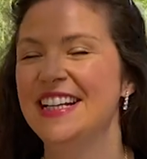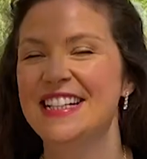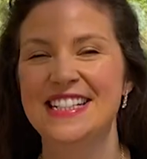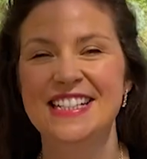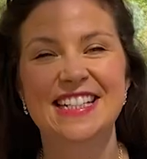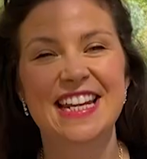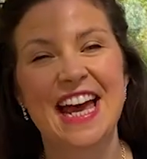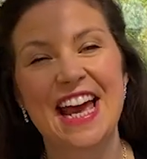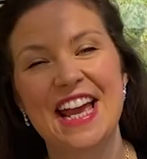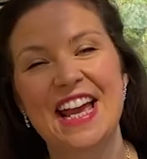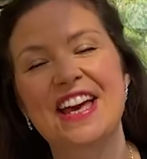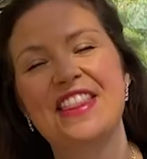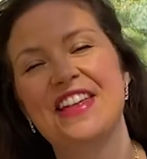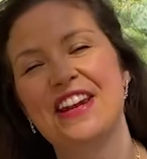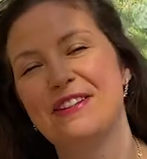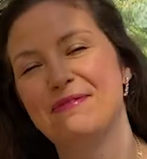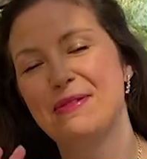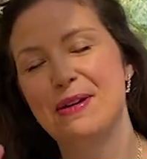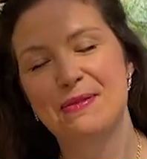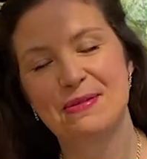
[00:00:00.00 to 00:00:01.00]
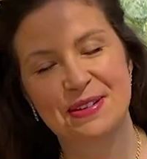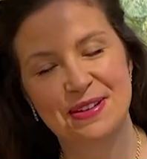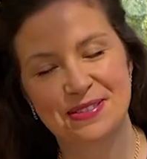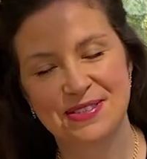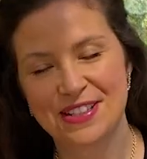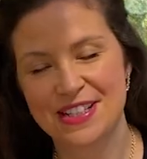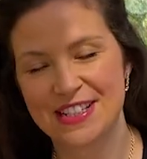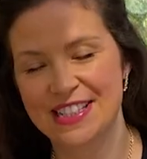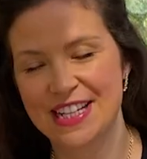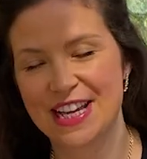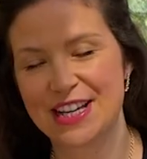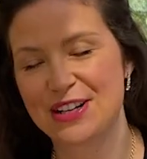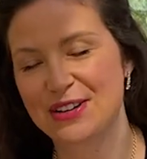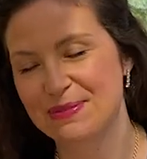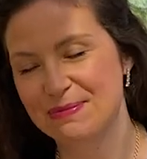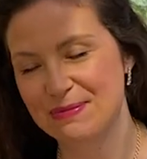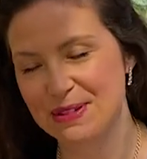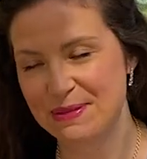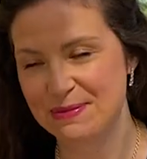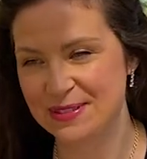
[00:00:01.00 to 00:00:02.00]
today, and then I'll take it off
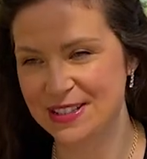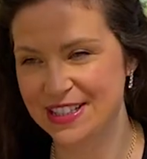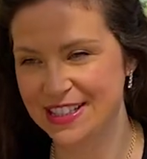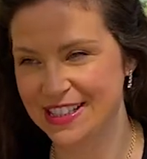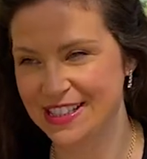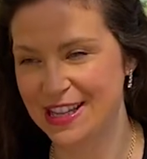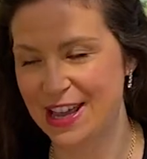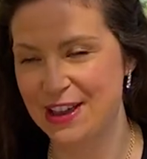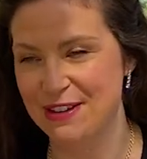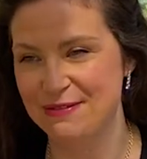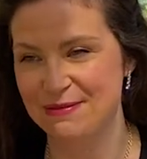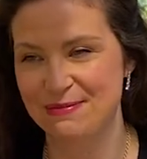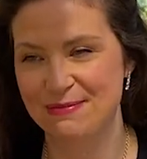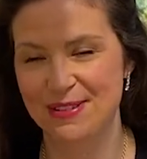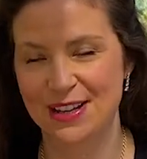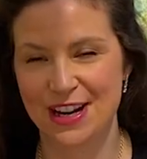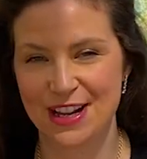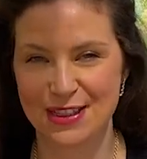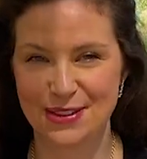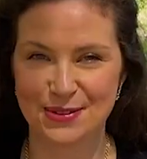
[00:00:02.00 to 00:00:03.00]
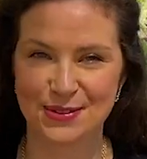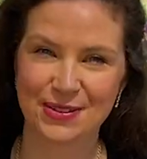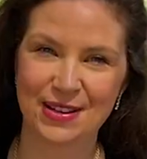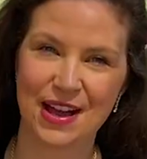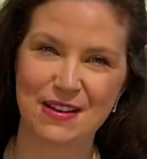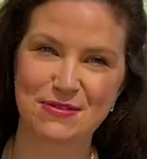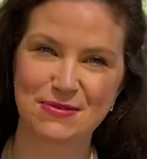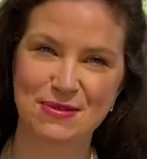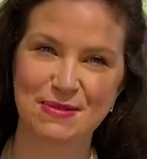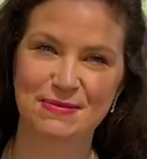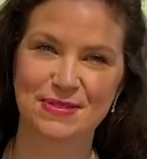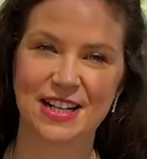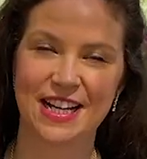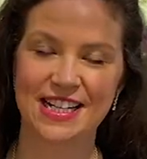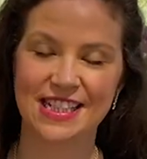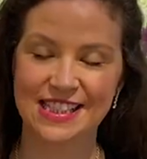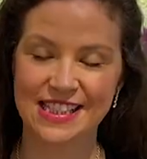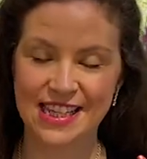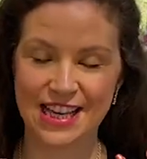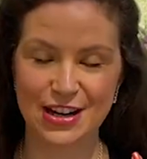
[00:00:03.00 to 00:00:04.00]
and pop it in the safe. But I thought everyone would
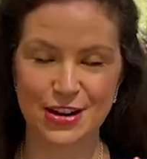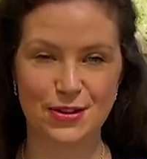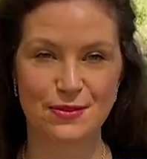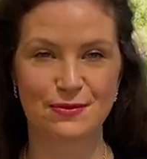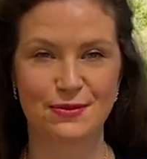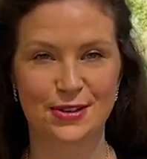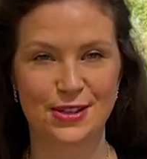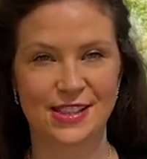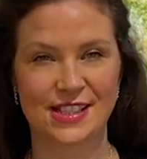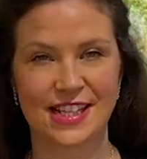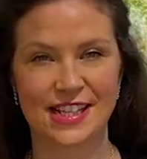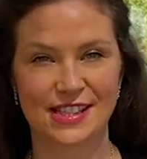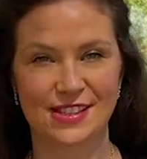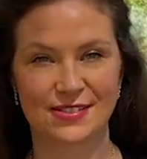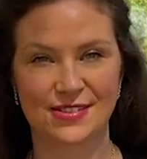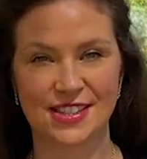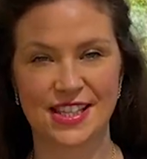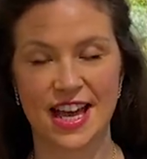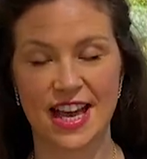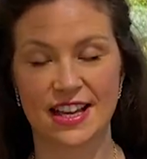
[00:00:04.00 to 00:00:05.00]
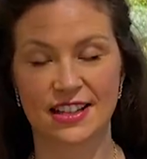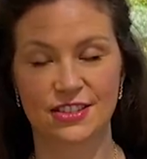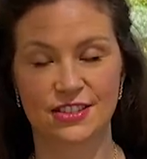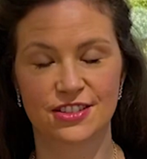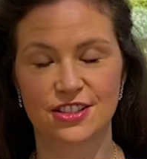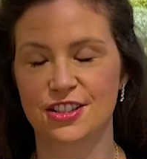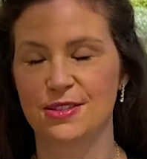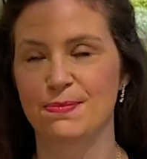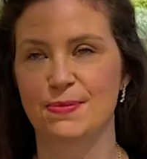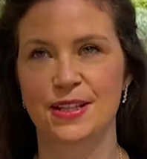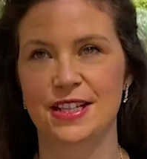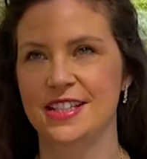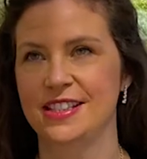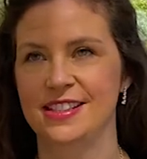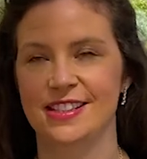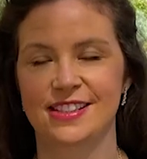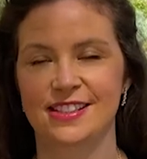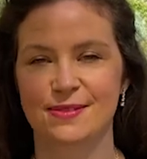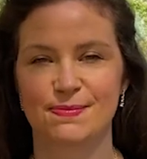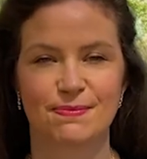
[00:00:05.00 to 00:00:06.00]
like to see it on for a sense of scale, just because
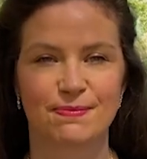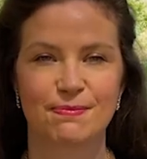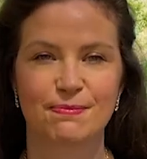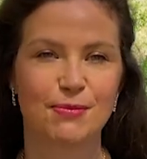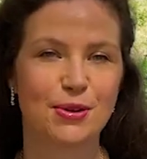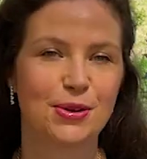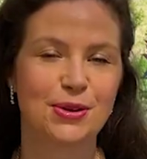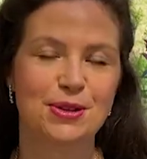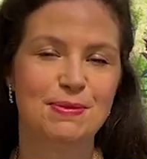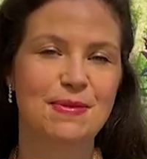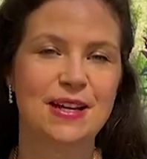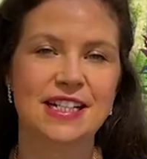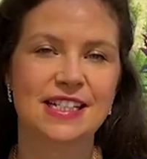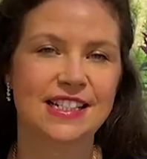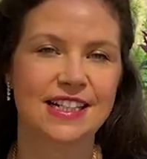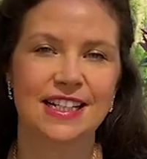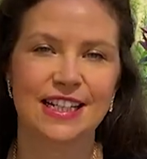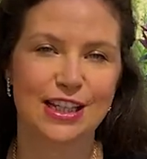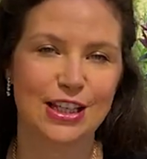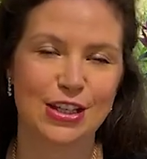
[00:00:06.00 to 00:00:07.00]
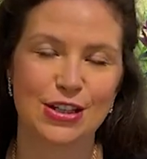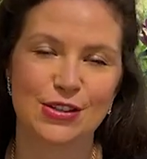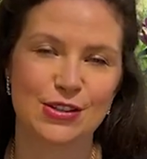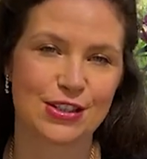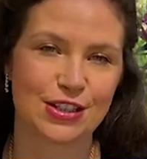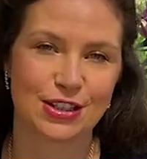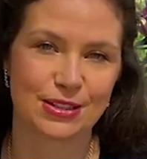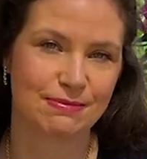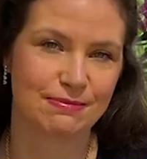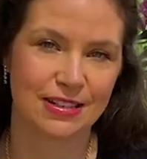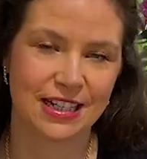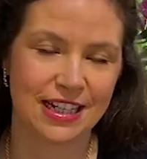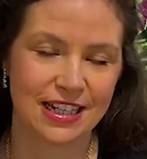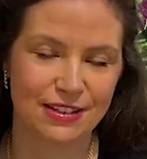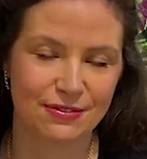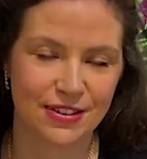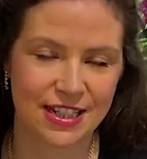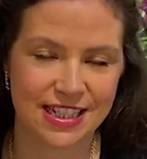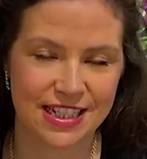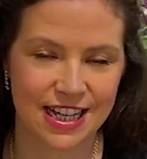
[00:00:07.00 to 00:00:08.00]
it's monumentally huge and completely
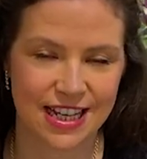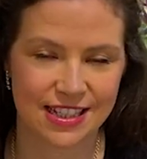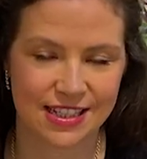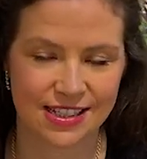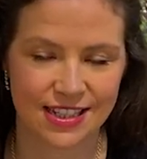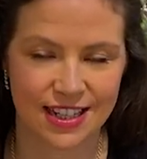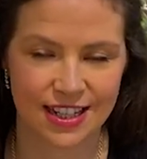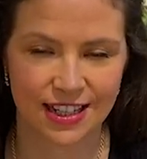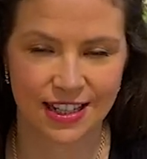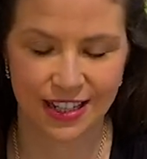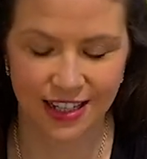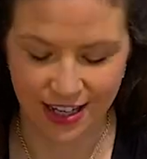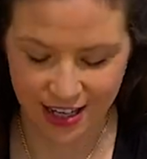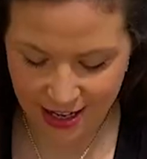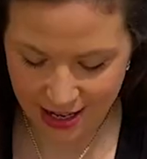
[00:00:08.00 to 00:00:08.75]
fantastic.